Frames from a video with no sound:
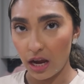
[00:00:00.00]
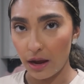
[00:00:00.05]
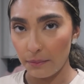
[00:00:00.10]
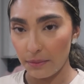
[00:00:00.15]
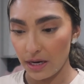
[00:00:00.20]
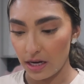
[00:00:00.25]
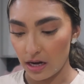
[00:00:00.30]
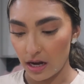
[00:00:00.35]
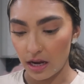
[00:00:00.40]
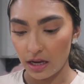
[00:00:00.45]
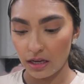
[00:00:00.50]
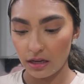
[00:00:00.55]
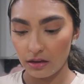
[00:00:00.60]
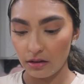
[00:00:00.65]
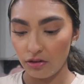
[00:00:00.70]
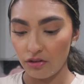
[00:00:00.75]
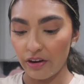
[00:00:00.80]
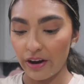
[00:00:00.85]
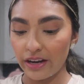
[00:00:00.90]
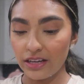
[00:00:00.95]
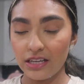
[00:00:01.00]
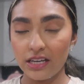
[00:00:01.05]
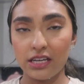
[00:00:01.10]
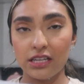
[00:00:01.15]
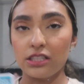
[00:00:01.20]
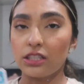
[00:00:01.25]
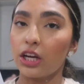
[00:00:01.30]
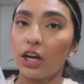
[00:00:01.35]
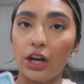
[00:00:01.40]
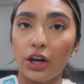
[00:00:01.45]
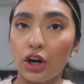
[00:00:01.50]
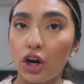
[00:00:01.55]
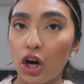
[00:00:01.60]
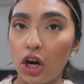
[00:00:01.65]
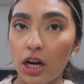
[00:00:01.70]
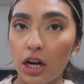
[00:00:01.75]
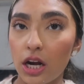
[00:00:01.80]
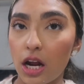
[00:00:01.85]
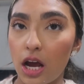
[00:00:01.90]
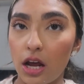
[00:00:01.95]
I mean, granted it's
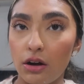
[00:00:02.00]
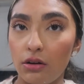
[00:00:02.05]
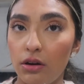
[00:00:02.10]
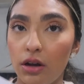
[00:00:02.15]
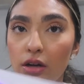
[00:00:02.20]
kindergarten, I don't